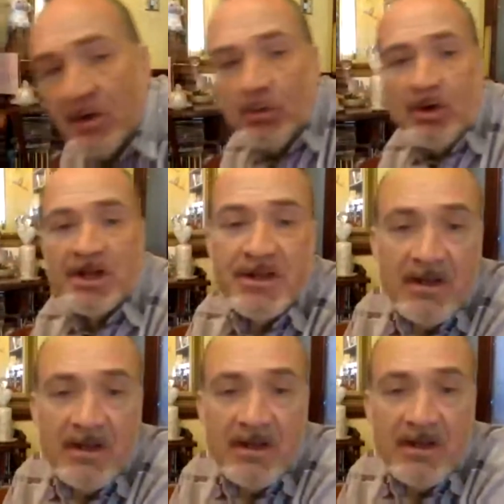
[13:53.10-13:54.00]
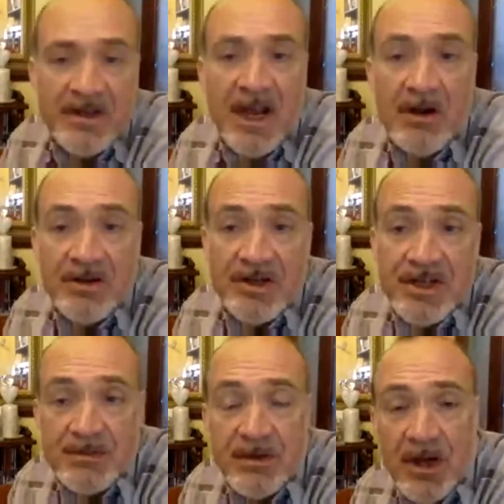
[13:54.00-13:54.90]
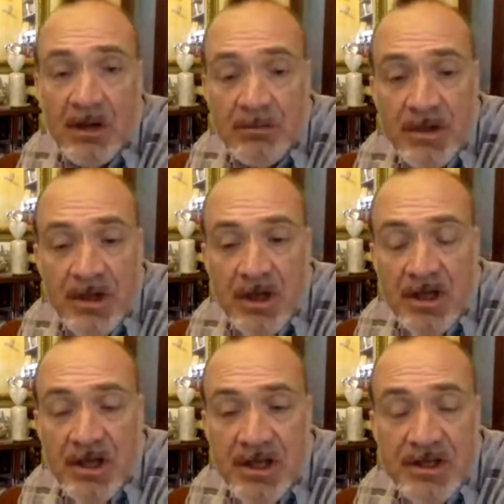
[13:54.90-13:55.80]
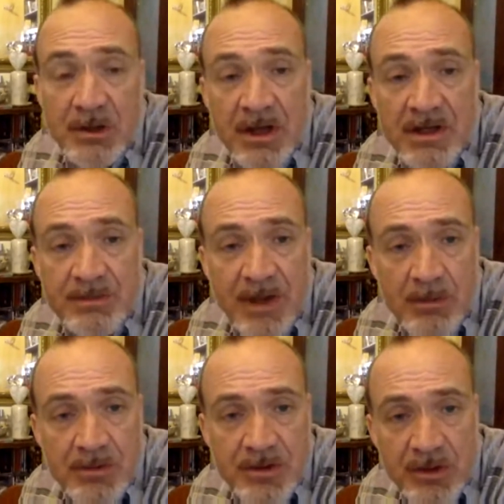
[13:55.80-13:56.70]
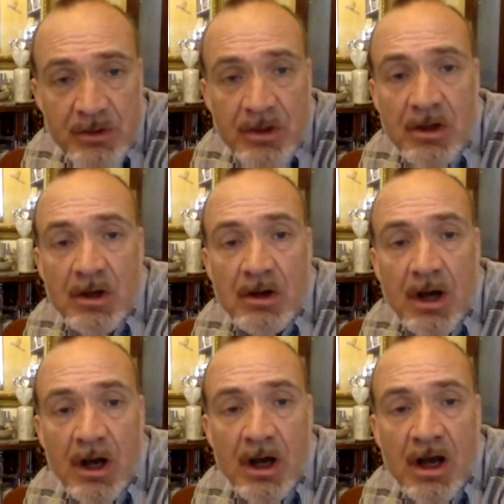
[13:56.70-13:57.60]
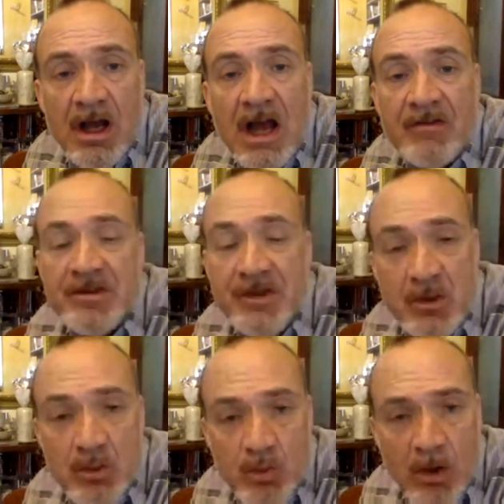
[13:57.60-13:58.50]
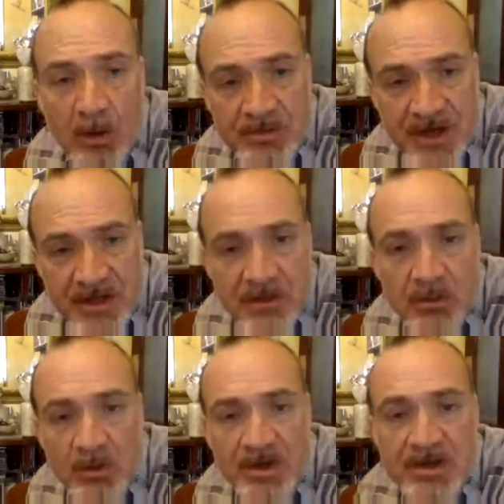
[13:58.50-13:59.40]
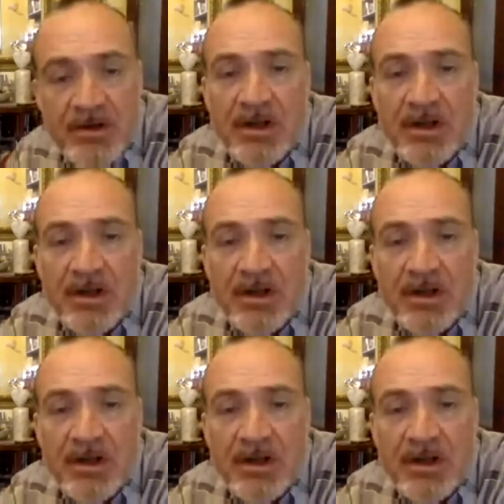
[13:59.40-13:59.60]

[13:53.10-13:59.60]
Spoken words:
whereas the inheritance is only going to be able to have a new object which